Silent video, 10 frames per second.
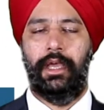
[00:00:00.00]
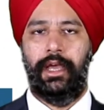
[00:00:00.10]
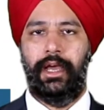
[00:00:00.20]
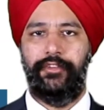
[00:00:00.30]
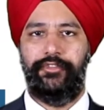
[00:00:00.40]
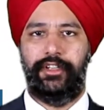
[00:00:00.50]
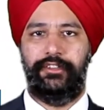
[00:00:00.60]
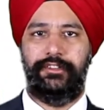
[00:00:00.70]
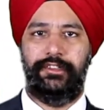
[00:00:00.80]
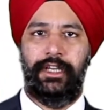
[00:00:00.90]
Hi
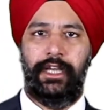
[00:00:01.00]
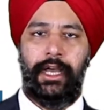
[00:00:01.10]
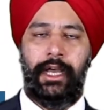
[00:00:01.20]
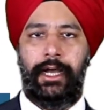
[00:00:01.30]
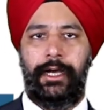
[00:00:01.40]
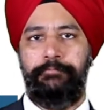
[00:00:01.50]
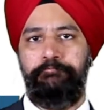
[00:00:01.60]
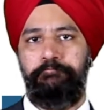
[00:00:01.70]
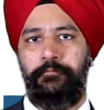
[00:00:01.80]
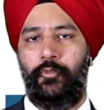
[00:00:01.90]
friends,
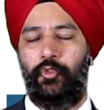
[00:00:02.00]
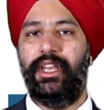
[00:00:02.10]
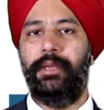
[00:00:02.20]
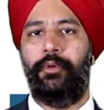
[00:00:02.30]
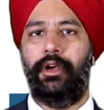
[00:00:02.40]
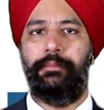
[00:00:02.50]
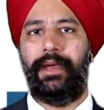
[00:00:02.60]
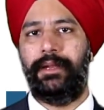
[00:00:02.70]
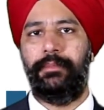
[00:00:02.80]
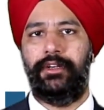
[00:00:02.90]
very important
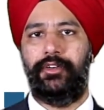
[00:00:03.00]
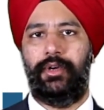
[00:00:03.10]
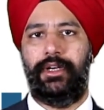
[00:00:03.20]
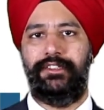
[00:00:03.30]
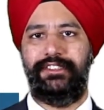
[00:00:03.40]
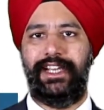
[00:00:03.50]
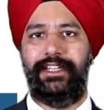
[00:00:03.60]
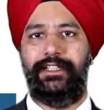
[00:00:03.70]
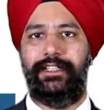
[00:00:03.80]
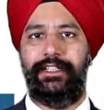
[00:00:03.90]
parameter to
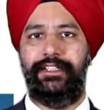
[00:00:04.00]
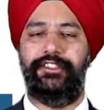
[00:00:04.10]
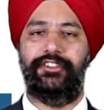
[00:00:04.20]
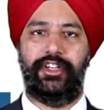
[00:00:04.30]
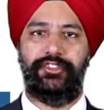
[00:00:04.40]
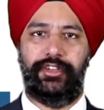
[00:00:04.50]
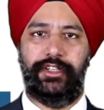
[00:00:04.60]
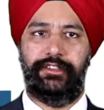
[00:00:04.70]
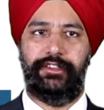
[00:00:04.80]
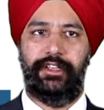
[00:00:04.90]
understand is interest
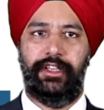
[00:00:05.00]
rates